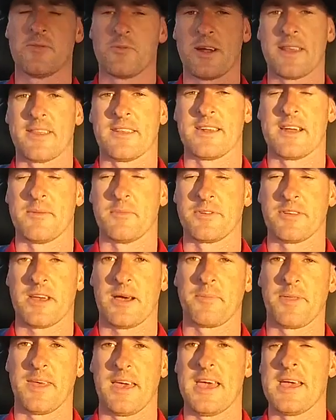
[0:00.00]
running the numbers
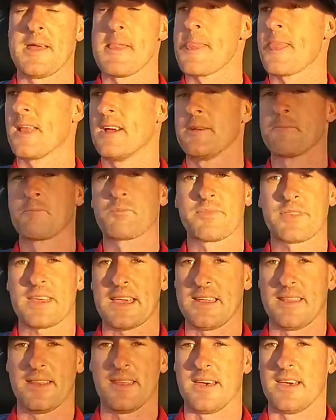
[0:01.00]
up there.
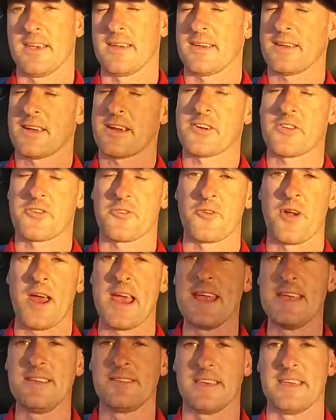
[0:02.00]
In the
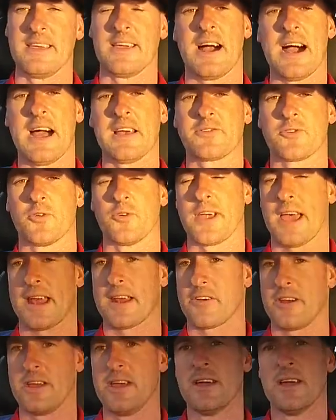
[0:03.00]
crazy high school
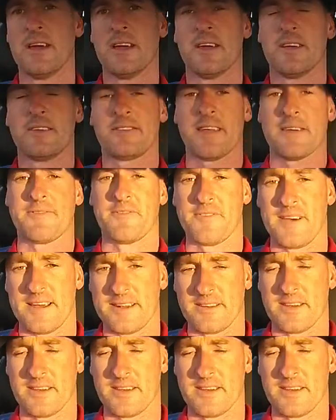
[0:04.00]
category, Stefan van